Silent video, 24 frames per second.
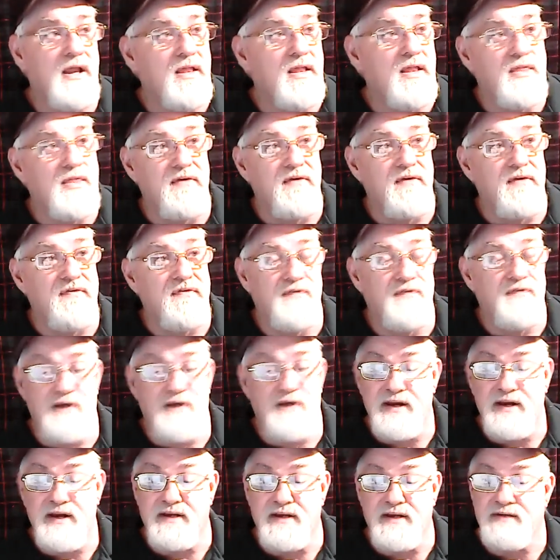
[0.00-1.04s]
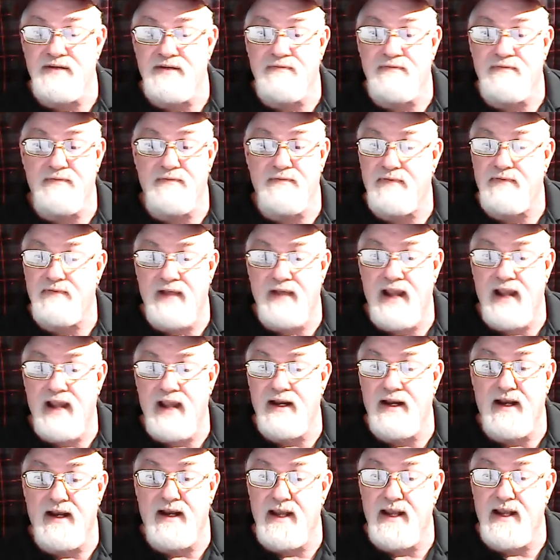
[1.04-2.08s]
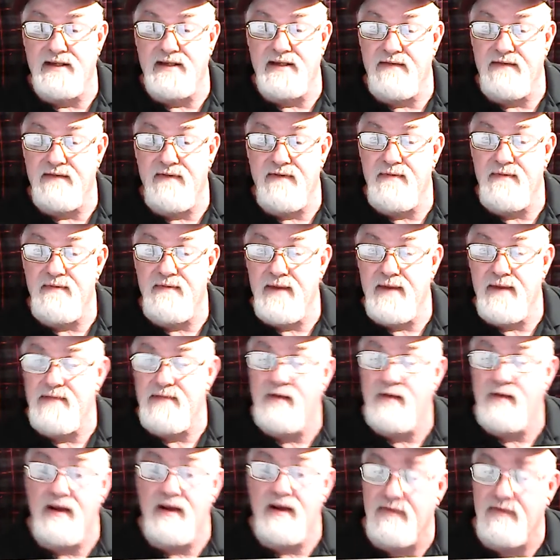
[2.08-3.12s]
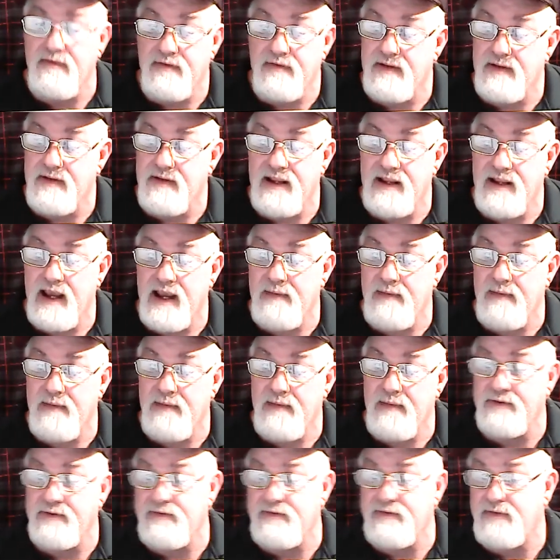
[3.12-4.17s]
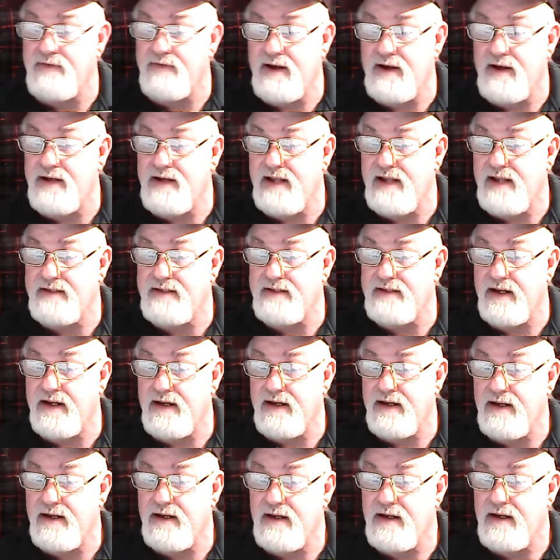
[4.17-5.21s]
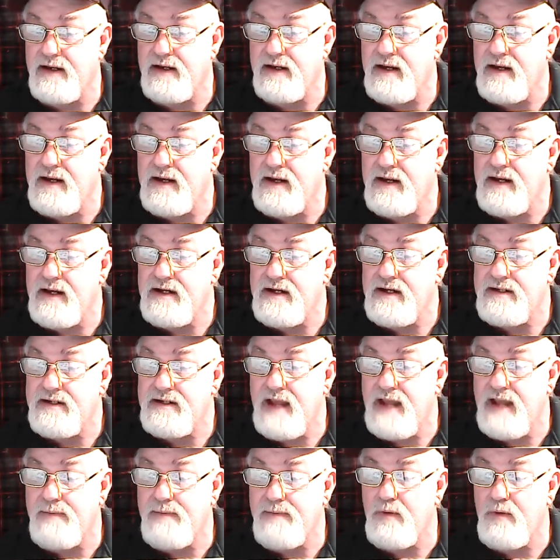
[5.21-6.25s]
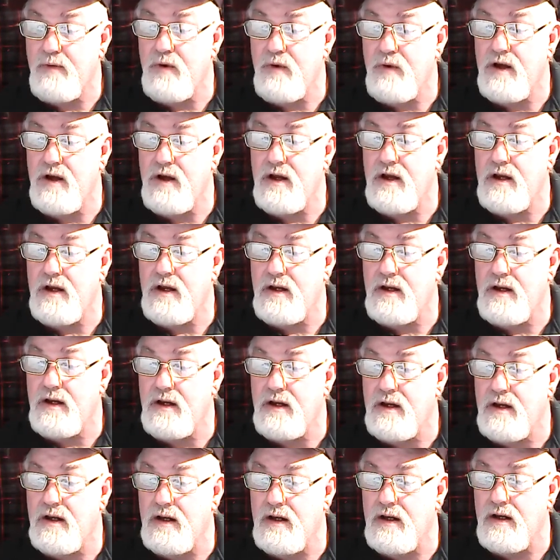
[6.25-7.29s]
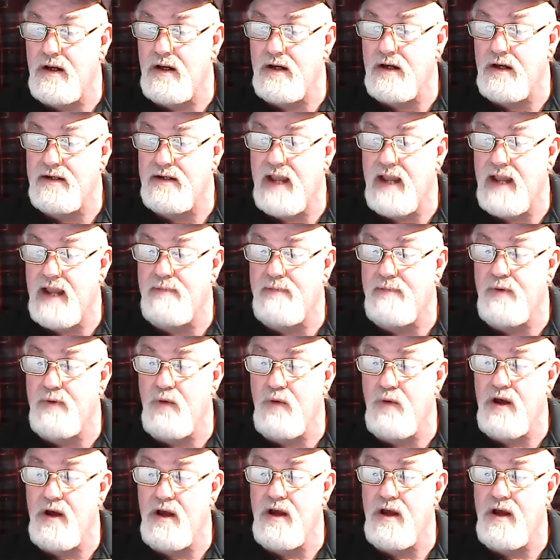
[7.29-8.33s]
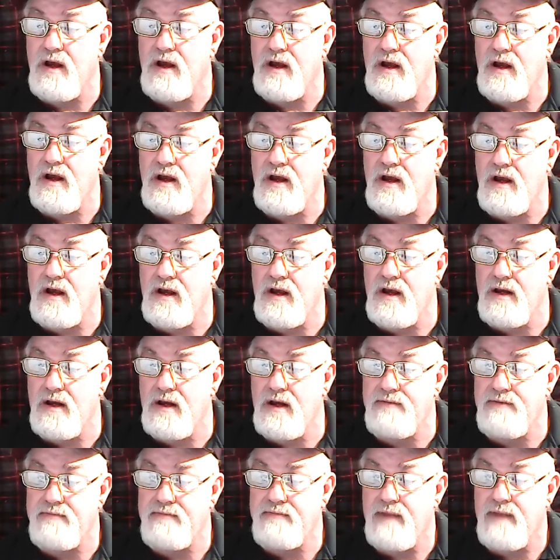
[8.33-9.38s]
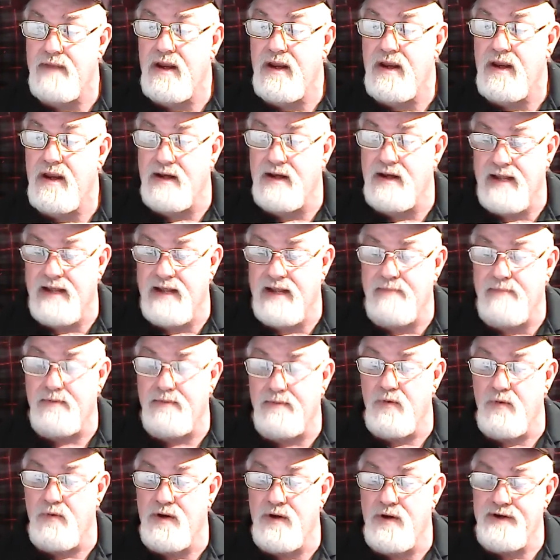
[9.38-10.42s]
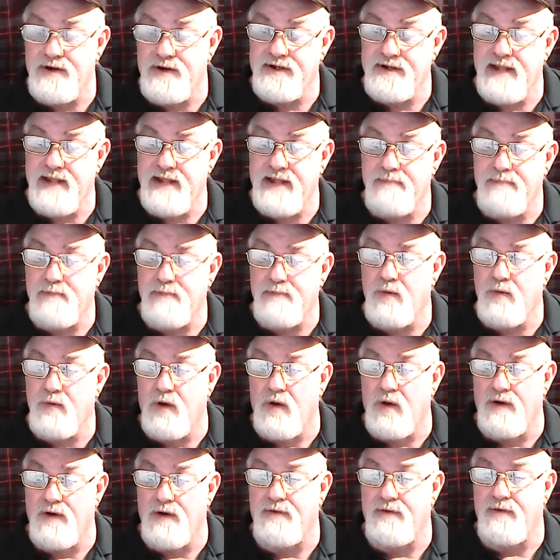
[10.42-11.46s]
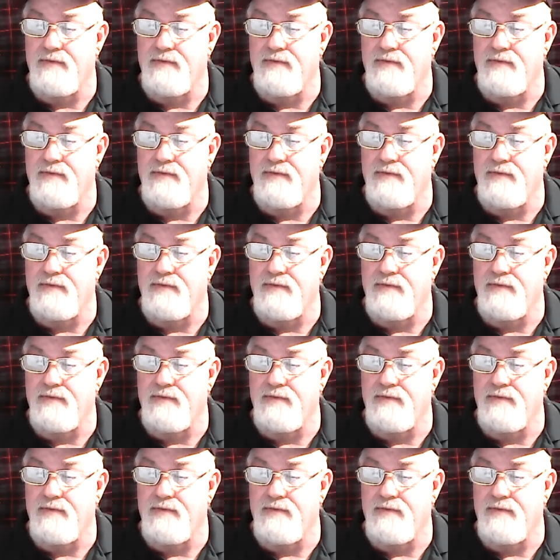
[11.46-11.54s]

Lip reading: The funniest gang of lads I've ever met in my life. They're absolutely fantastic. Tap a one, tap a one, a tap a one, tap a one.